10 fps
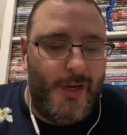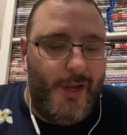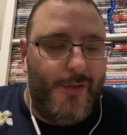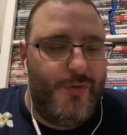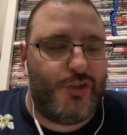
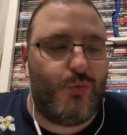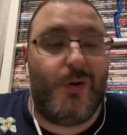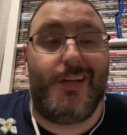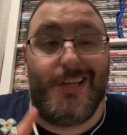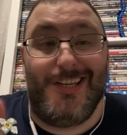This
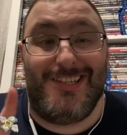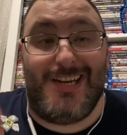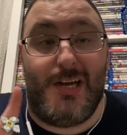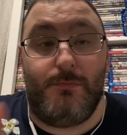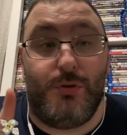one is
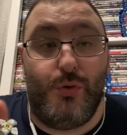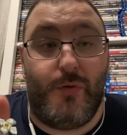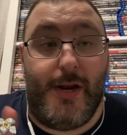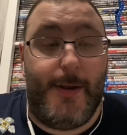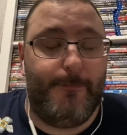on
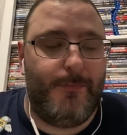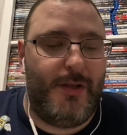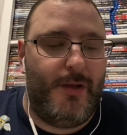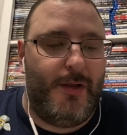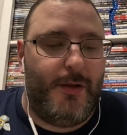Blu-ray,
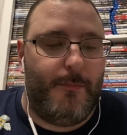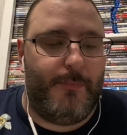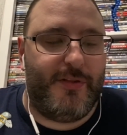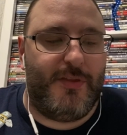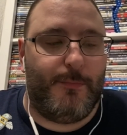
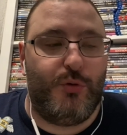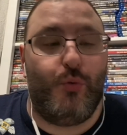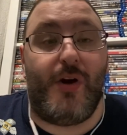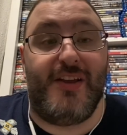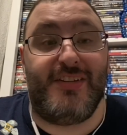but the
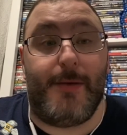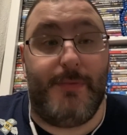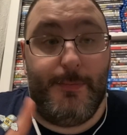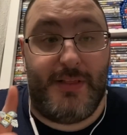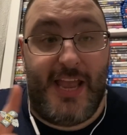Blu-rays that
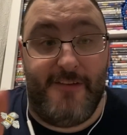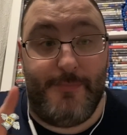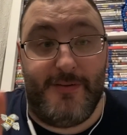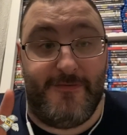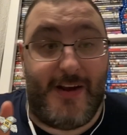people have
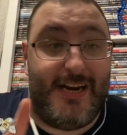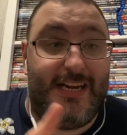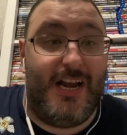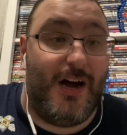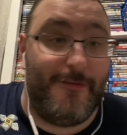been
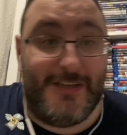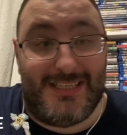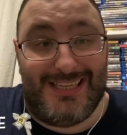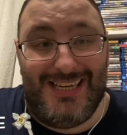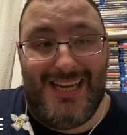finding of
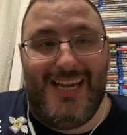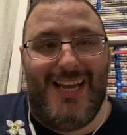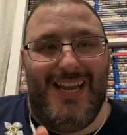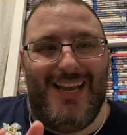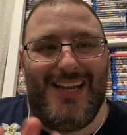it
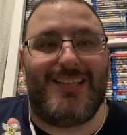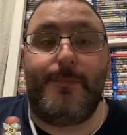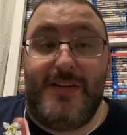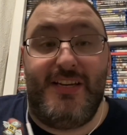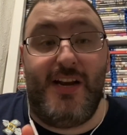is a
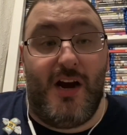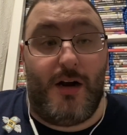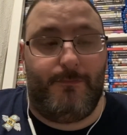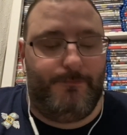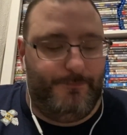BDR.
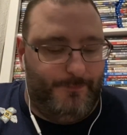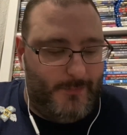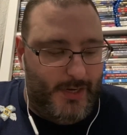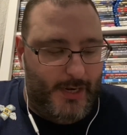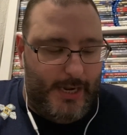
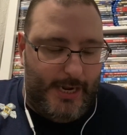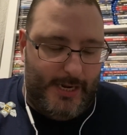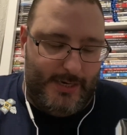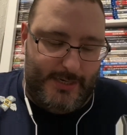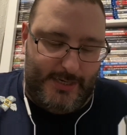
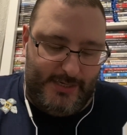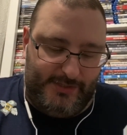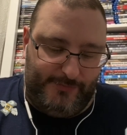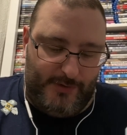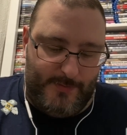And it's
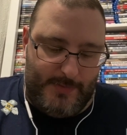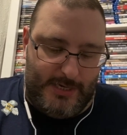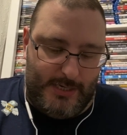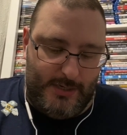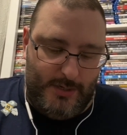from
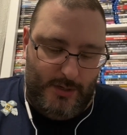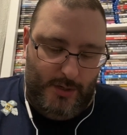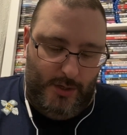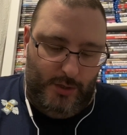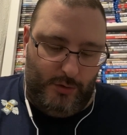
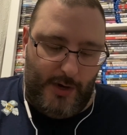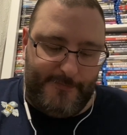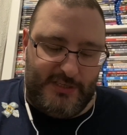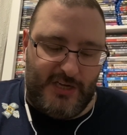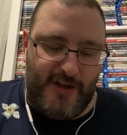
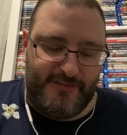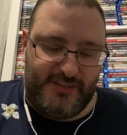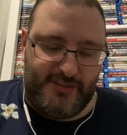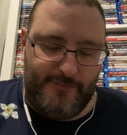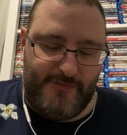
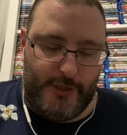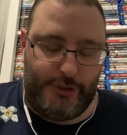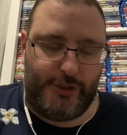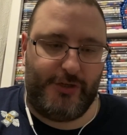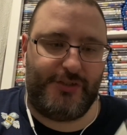Gravitas
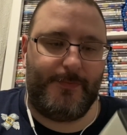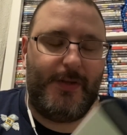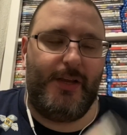Ventures.